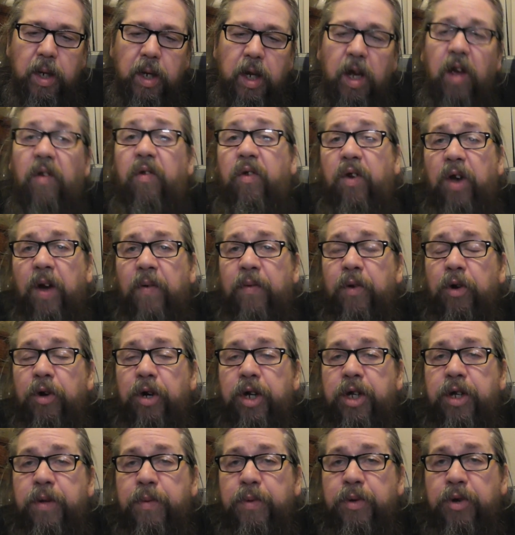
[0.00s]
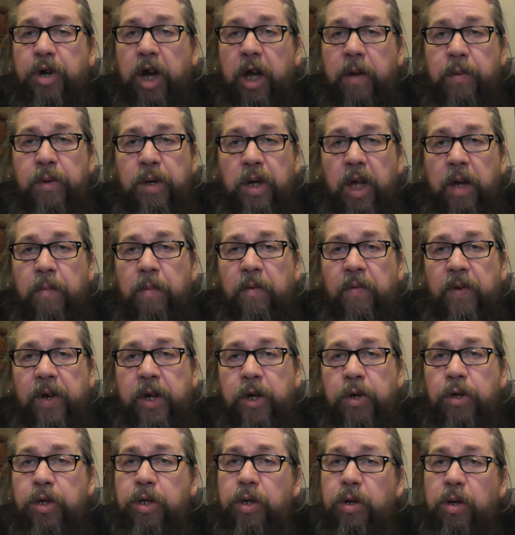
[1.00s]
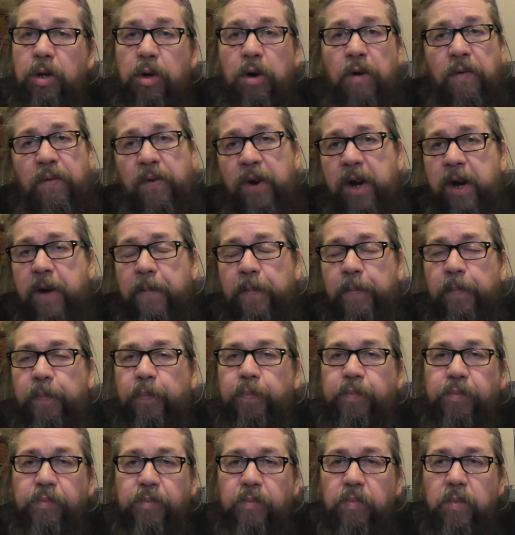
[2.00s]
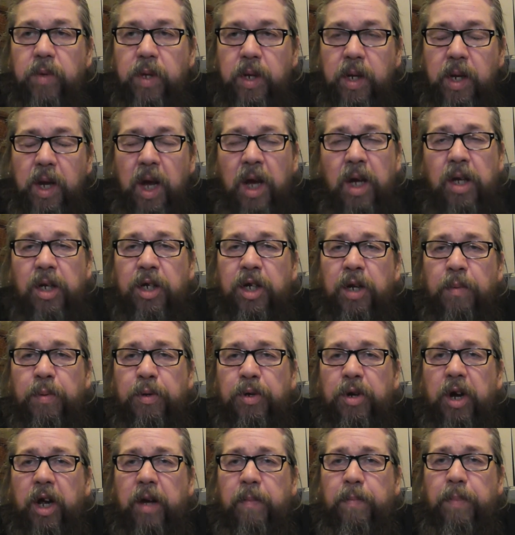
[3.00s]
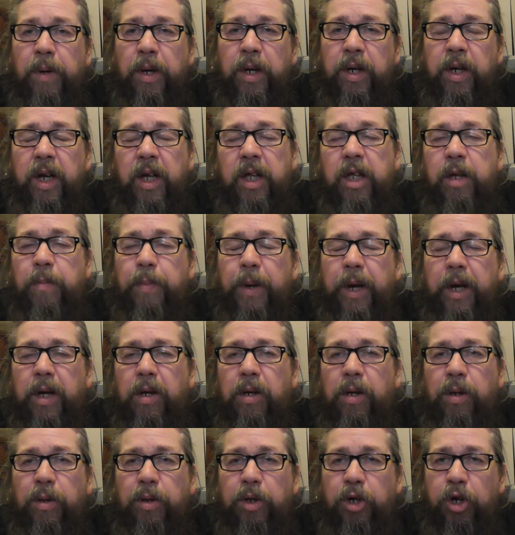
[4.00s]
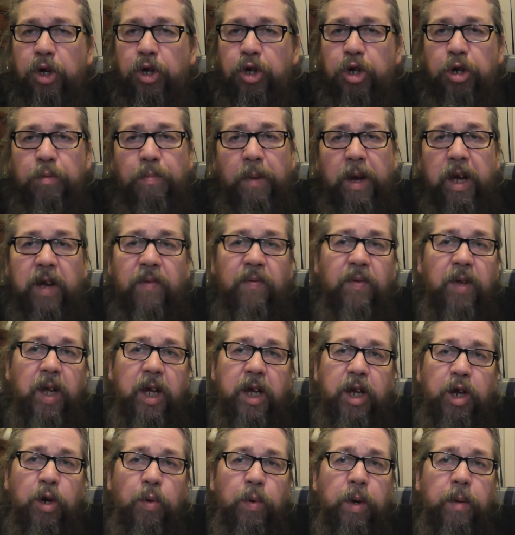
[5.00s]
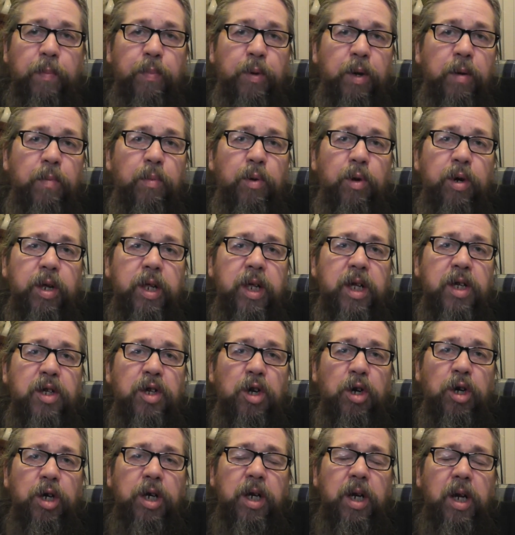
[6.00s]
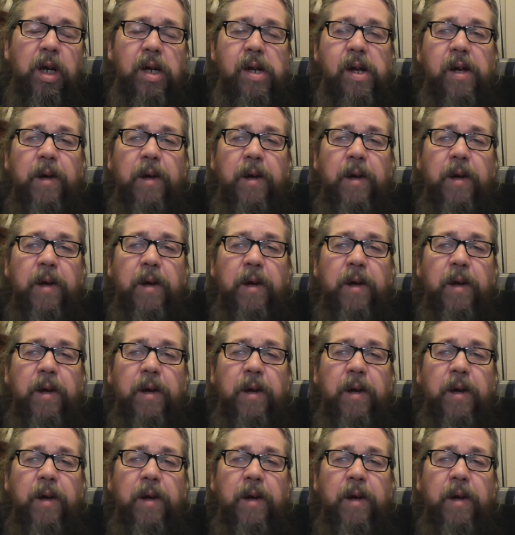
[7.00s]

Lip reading: If you haven't already subscribed and you like my videos, go for it. Hit the subscribe button, hit the bell. YouTube might even let you know when I'm putting more of these on.